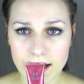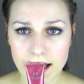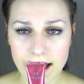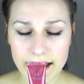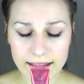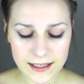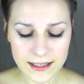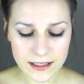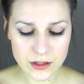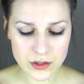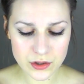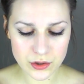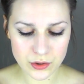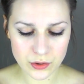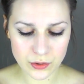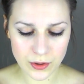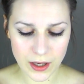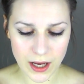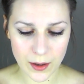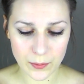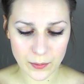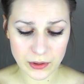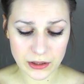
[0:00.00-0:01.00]
then to
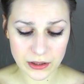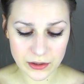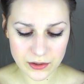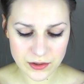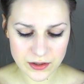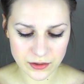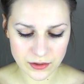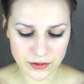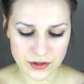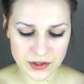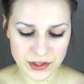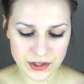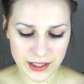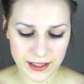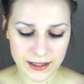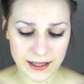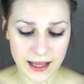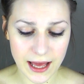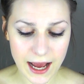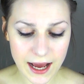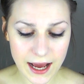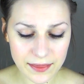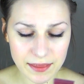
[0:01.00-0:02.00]
how it looks on your
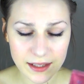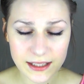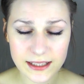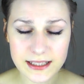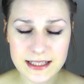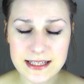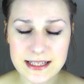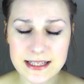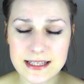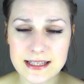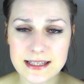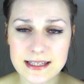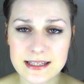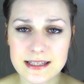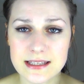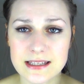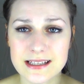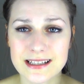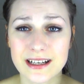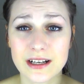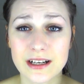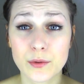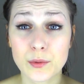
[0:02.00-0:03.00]
skin. I think this
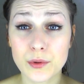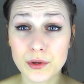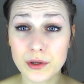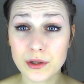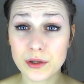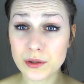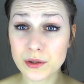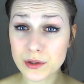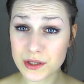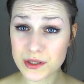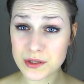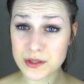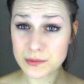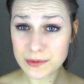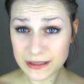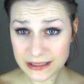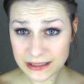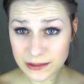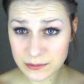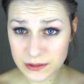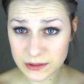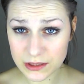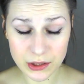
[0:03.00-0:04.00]
looks
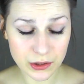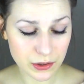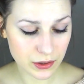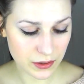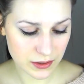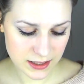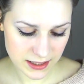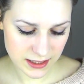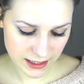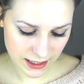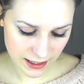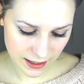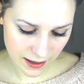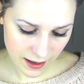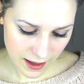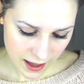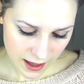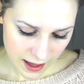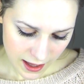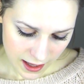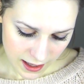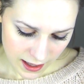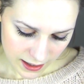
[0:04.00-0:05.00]
really good on the skin.
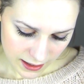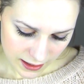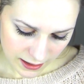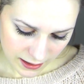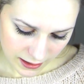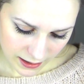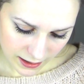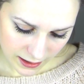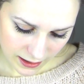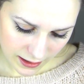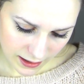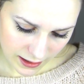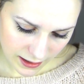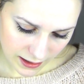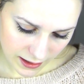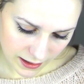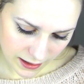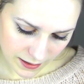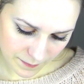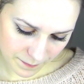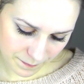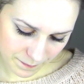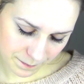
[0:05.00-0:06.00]

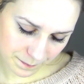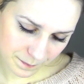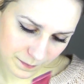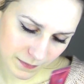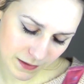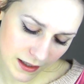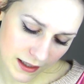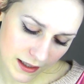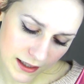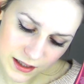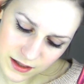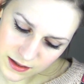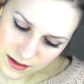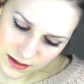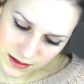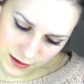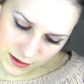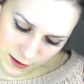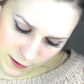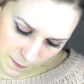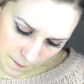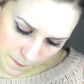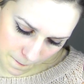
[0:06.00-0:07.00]
It
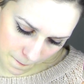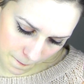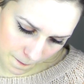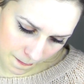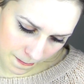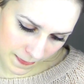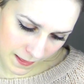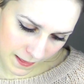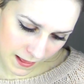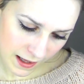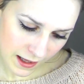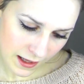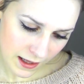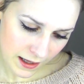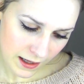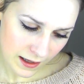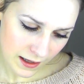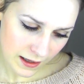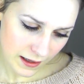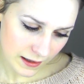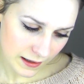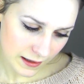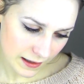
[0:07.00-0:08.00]
doesn't
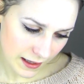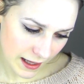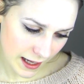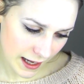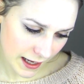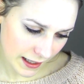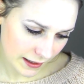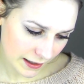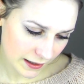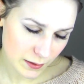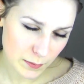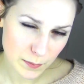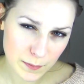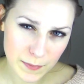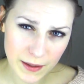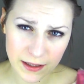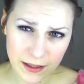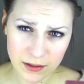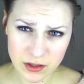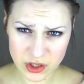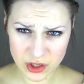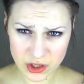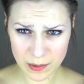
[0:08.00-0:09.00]
like
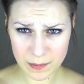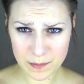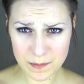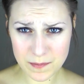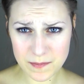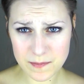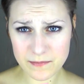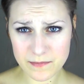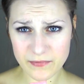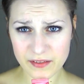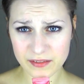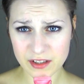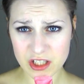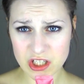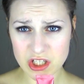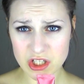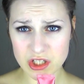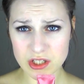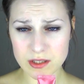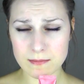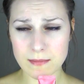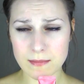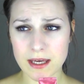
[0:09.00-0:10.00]
some
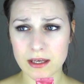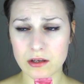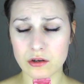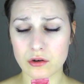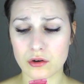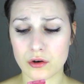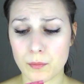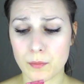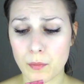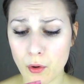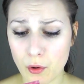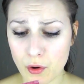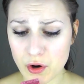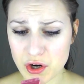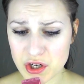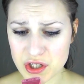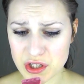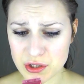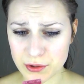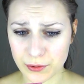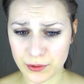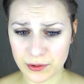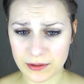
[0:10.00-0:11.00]
foundations make your
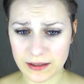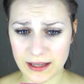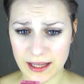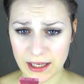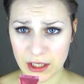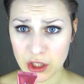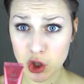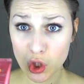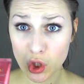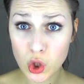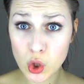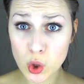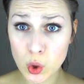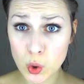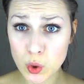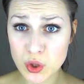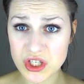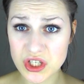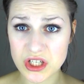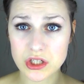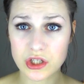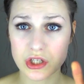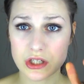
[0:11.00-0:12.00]
pores look like
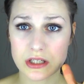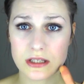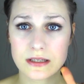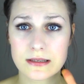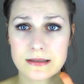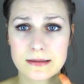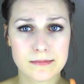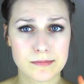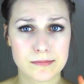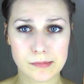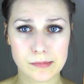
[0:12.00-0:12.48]
huge and just